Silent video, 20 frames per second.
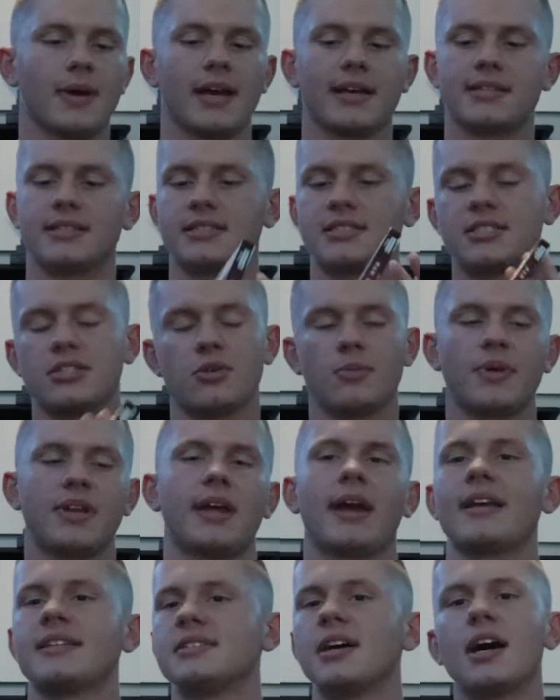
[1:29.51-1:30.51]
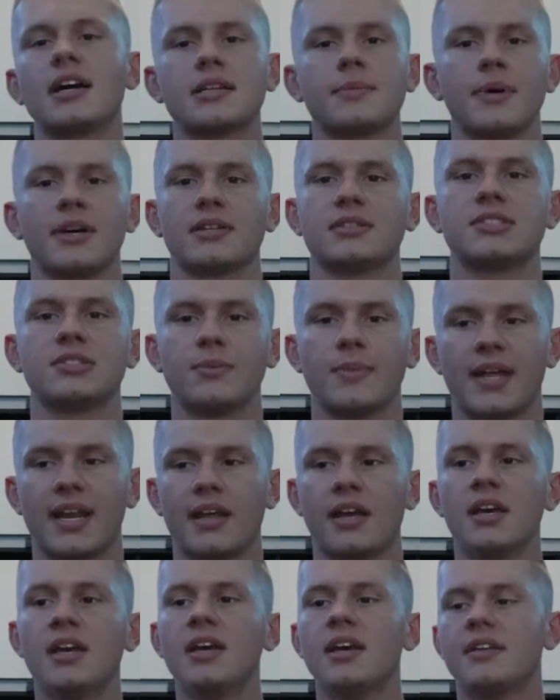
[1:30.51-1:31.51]
I talked about it so
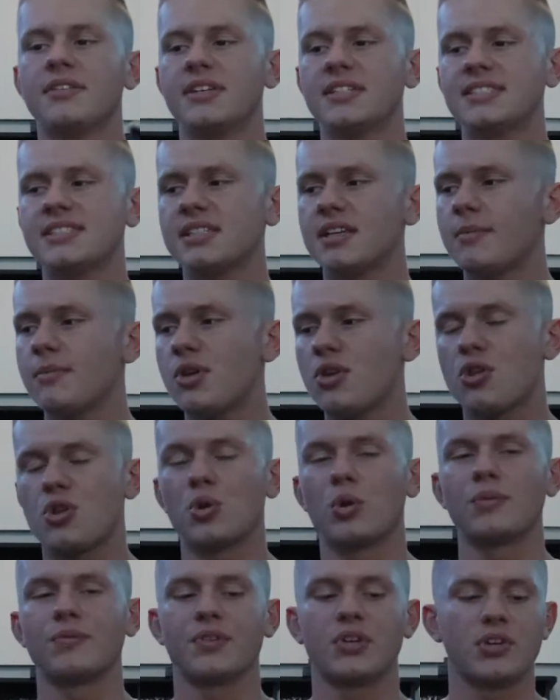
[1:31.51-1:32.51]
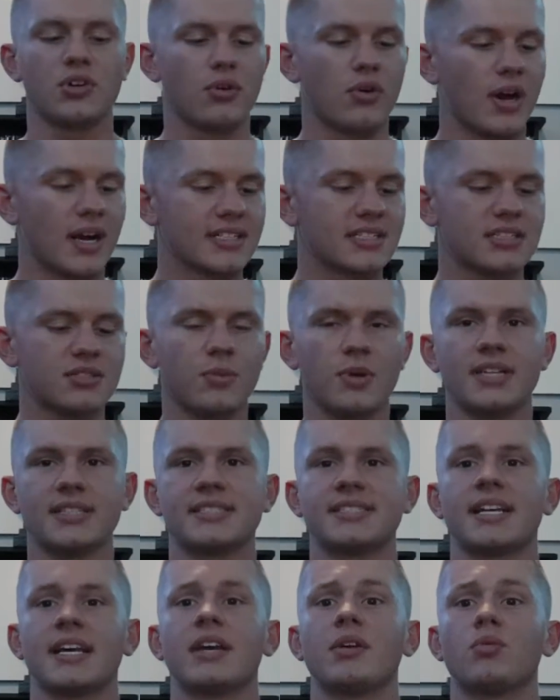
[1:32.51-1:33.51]
many. This is gonna be a short video. I just wanna
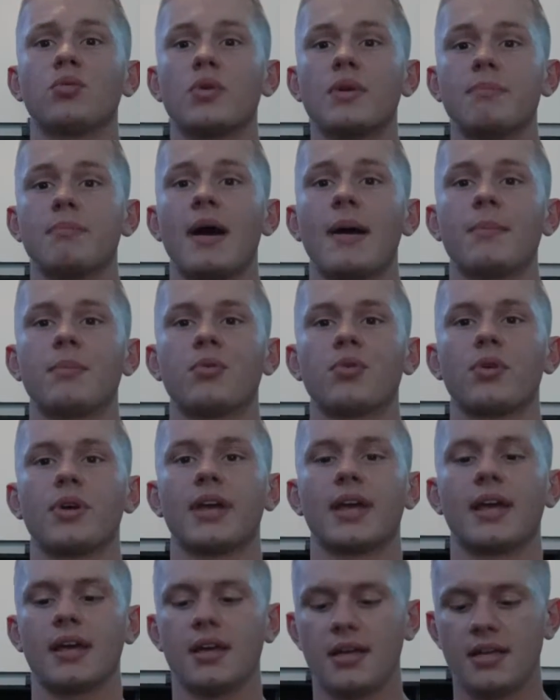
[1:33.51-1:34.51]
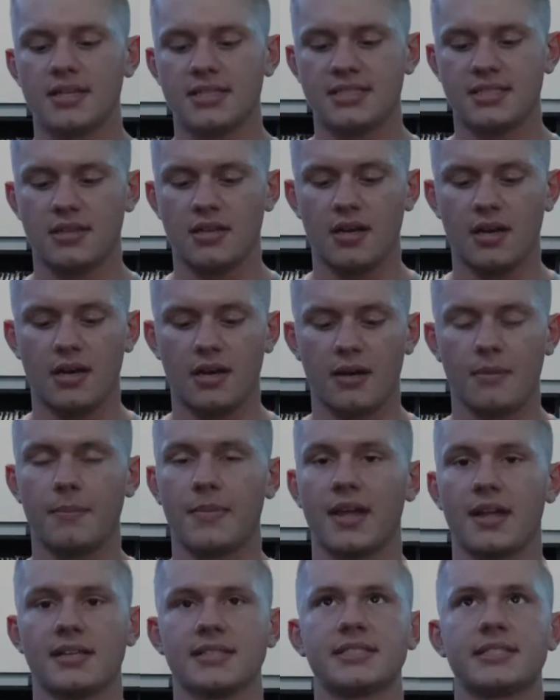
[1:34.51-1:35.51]
say, remembering
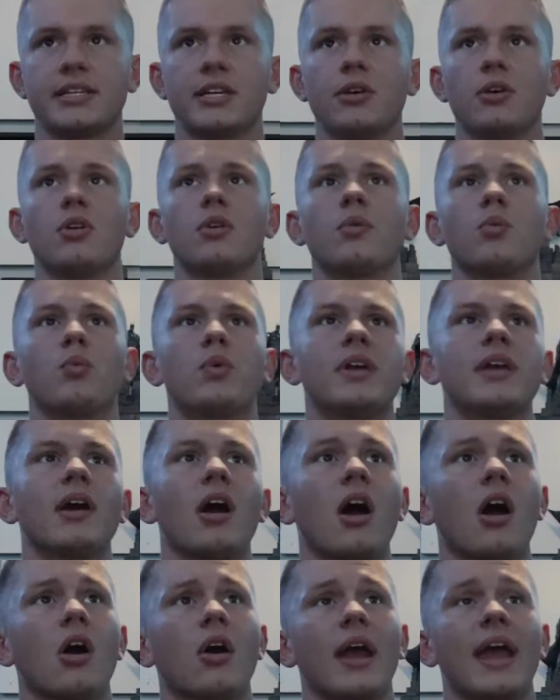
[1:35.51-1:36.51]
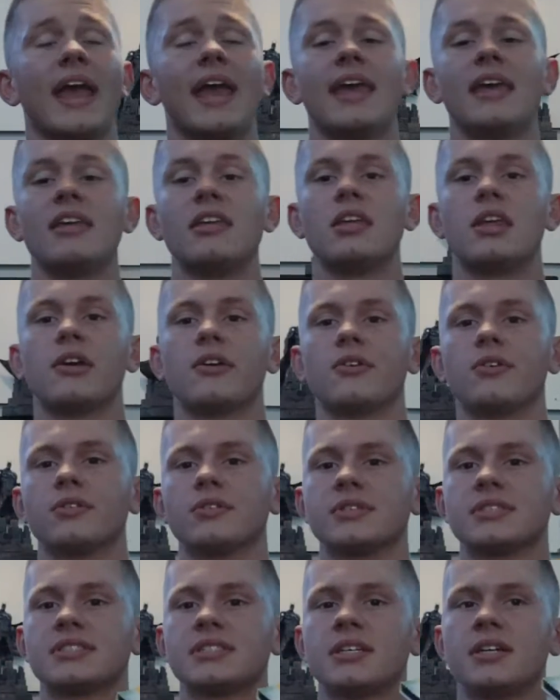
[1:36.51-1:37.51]
Man of Steel, we are 8
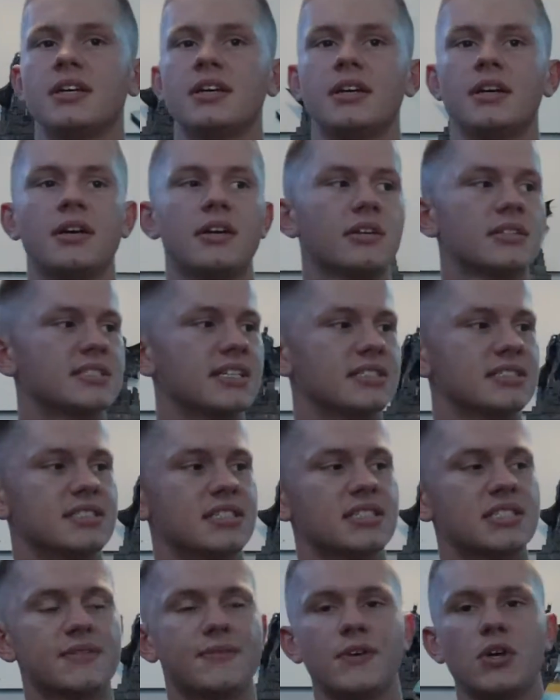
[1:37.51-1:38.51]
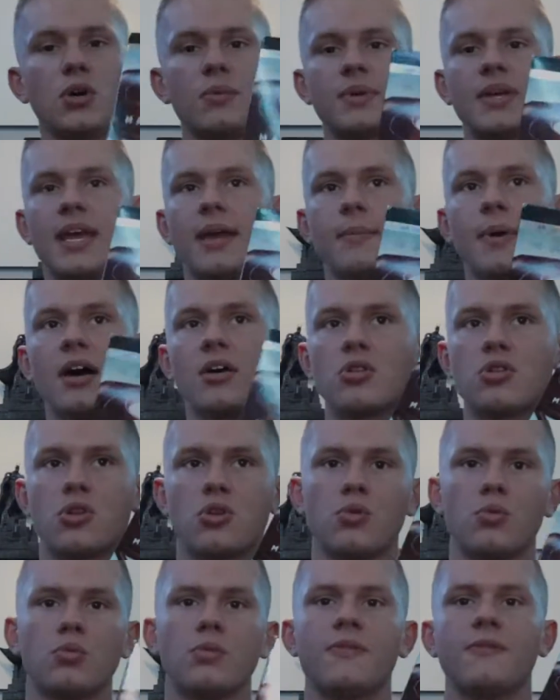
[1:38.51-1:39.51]
years since this film came out,
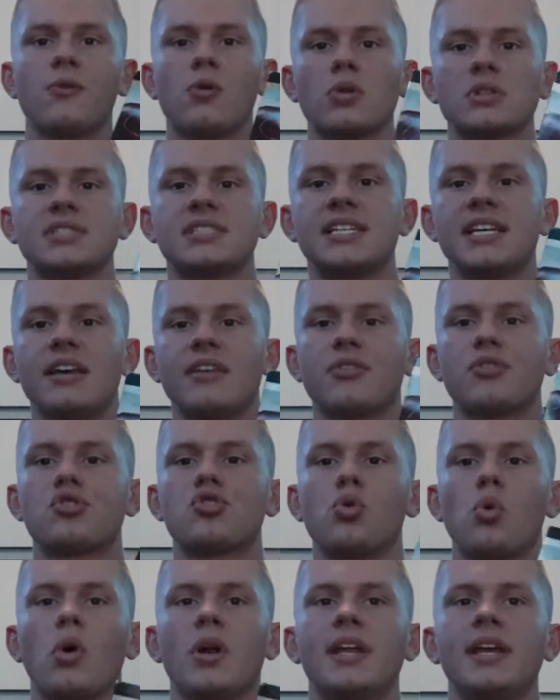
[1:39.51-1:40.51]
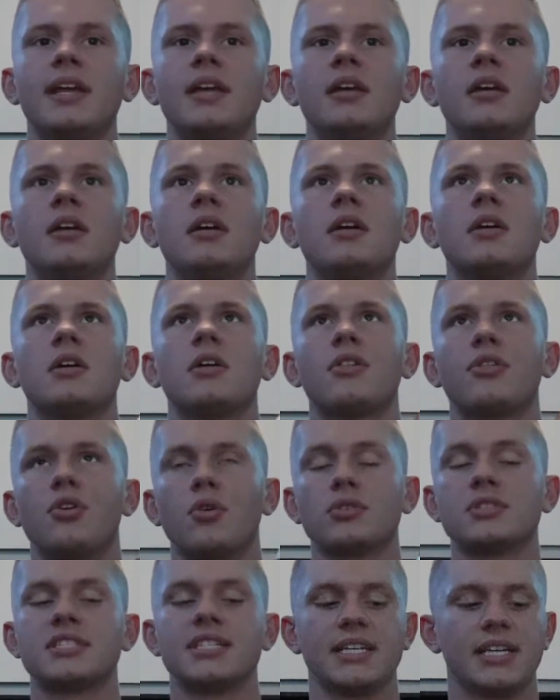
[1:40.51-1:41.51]
June 14th,
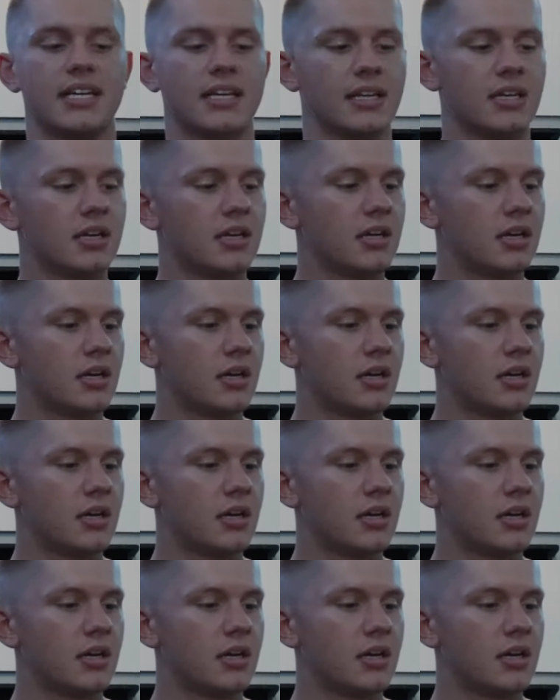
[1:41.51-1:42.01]
2013.